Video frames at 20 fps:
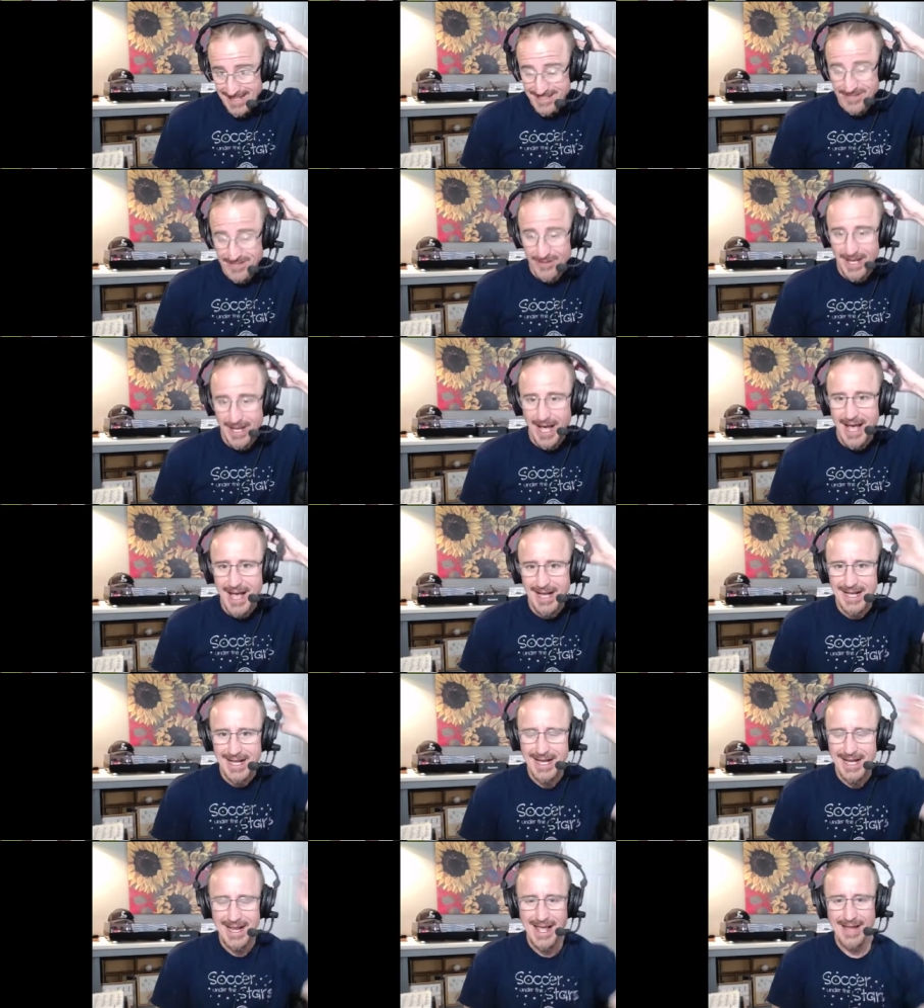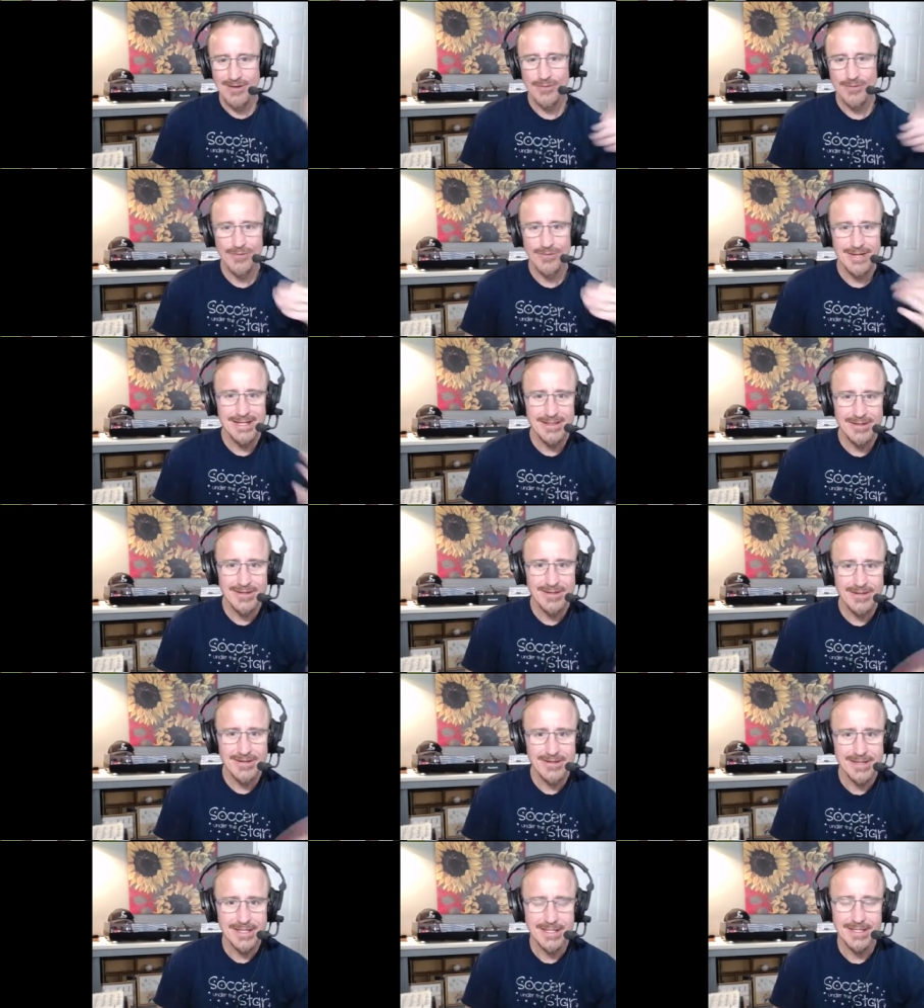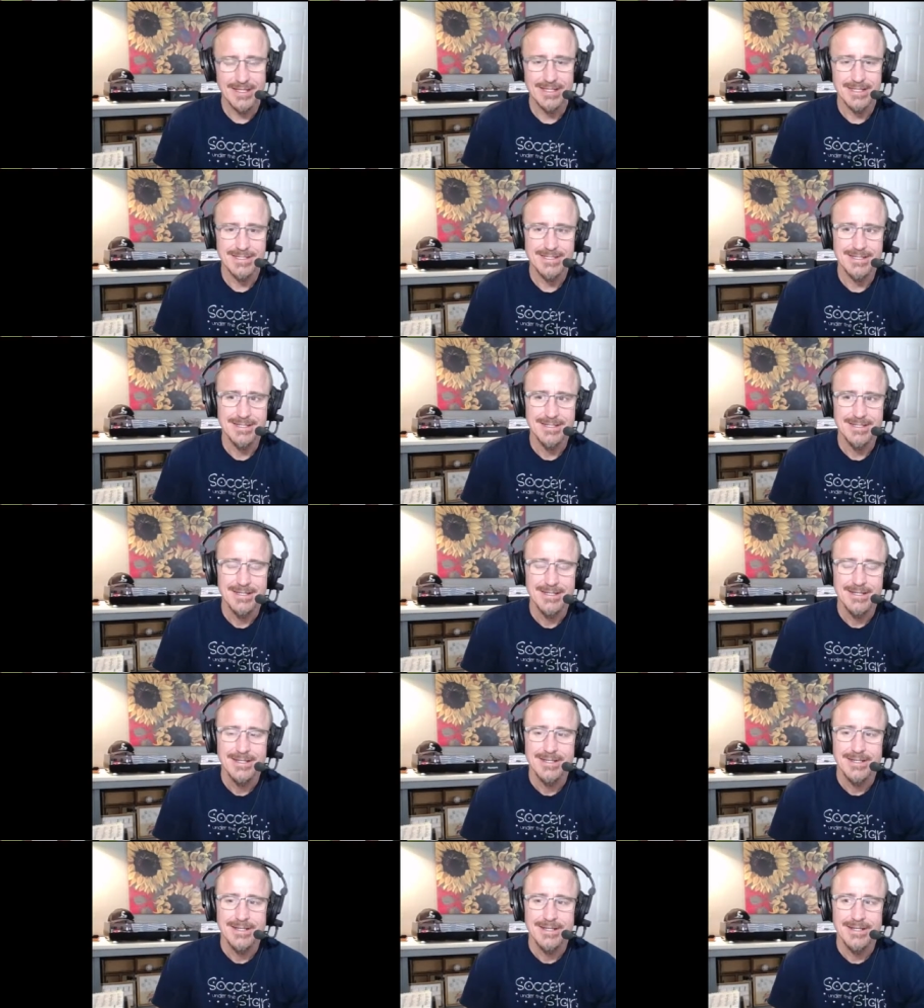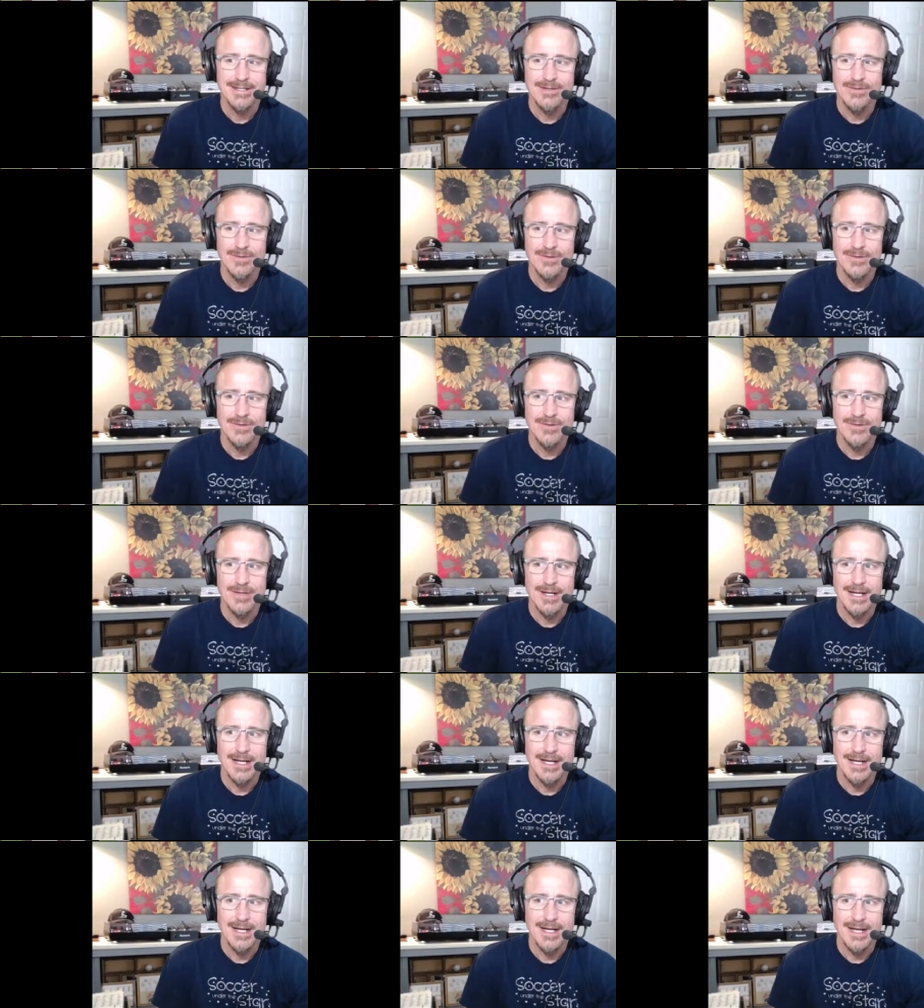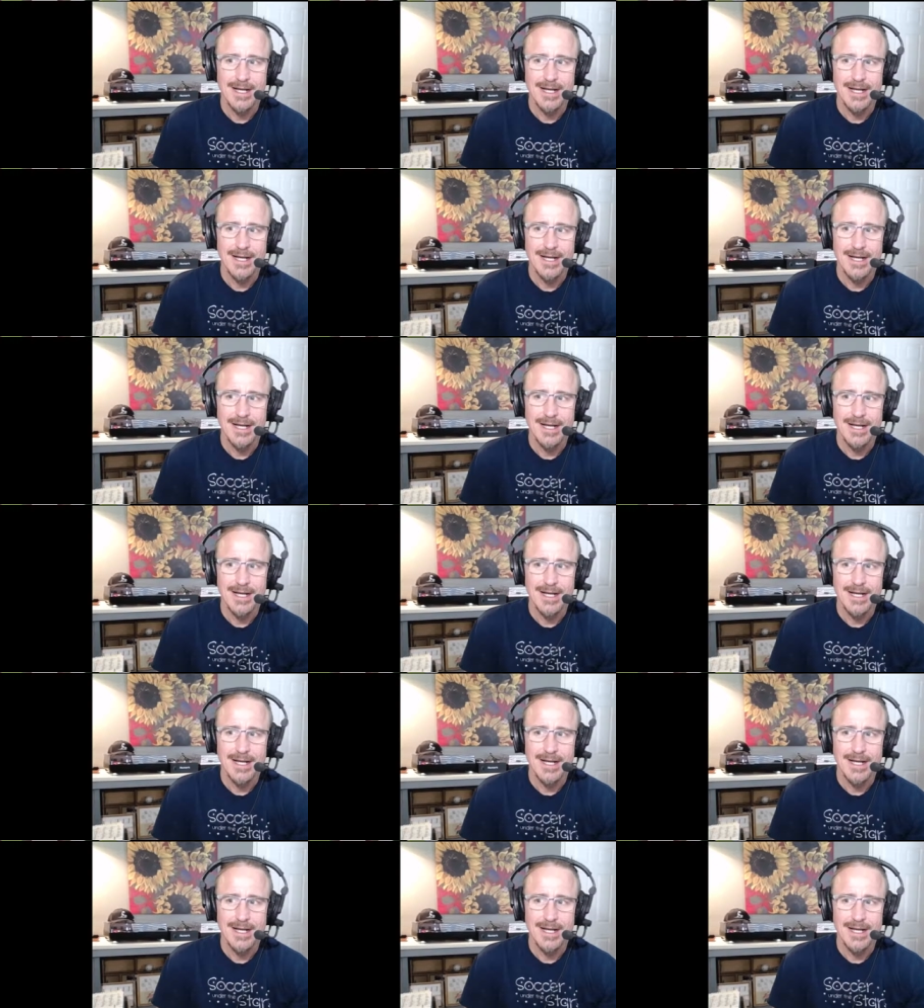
so I kind of had to relearn things, and you know uh,